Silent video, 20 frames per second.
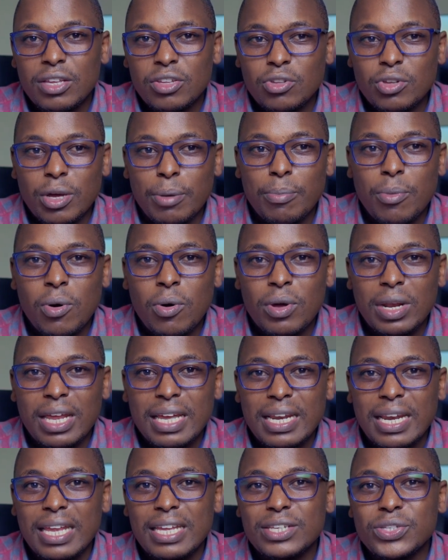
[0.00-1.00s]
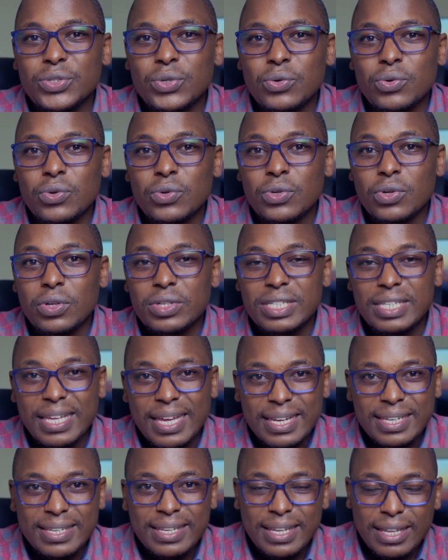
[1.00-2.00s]
you're more likely to not
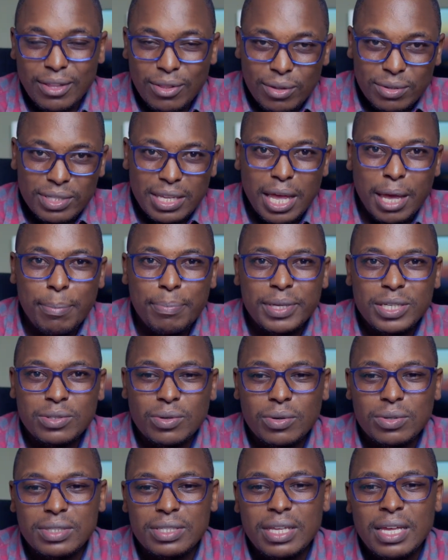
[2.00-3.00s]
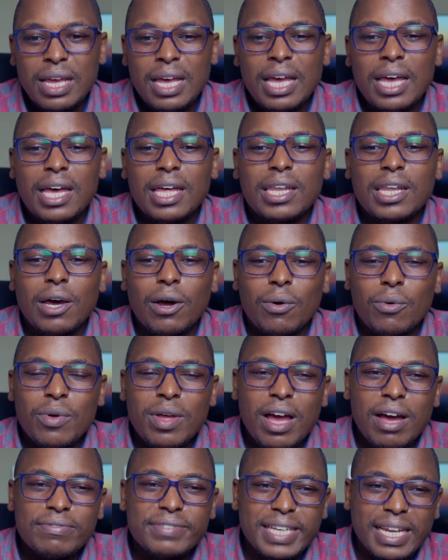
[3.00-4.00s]
get those episodes. Now, we
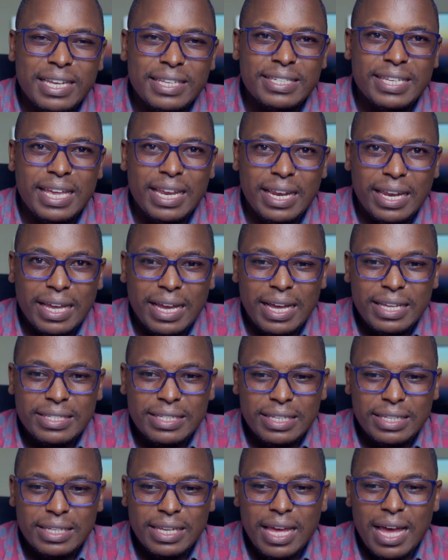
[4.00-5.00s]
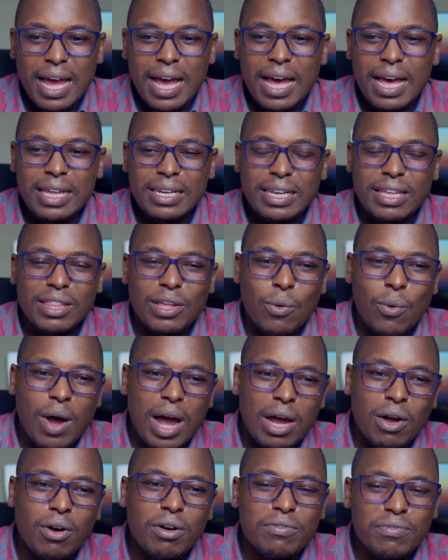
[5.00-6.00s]
have salicylic acid, and the
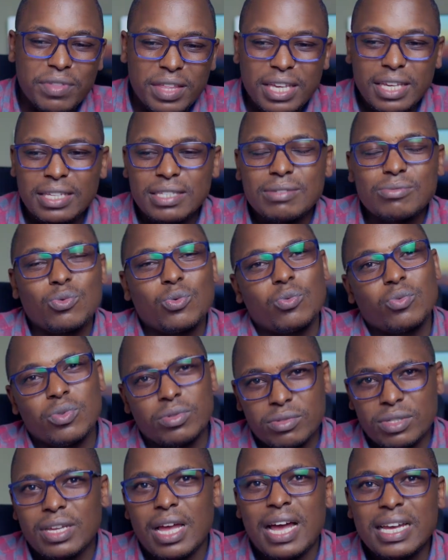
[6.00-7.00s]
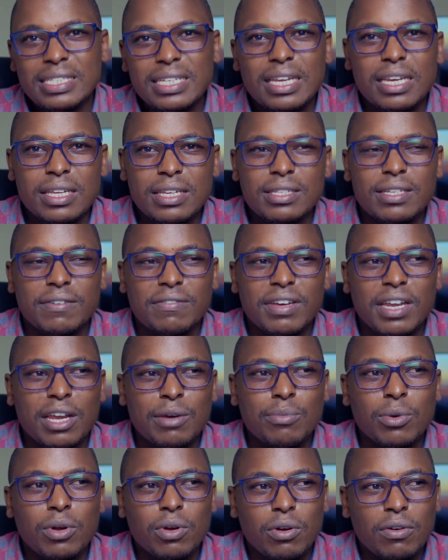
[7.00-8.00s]
work of this, which actually is
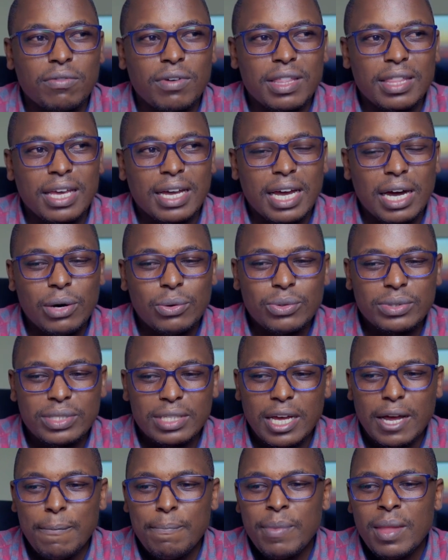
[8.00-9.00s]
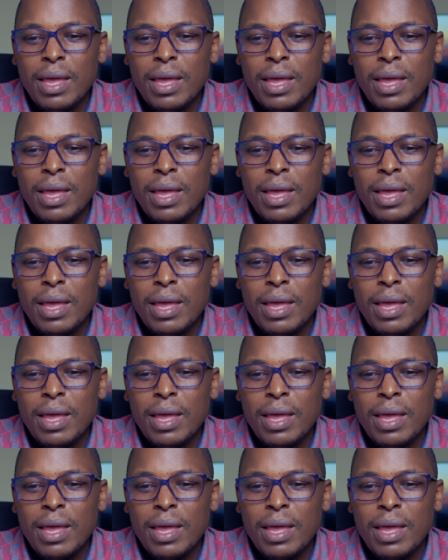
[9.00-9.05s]
available over the counter,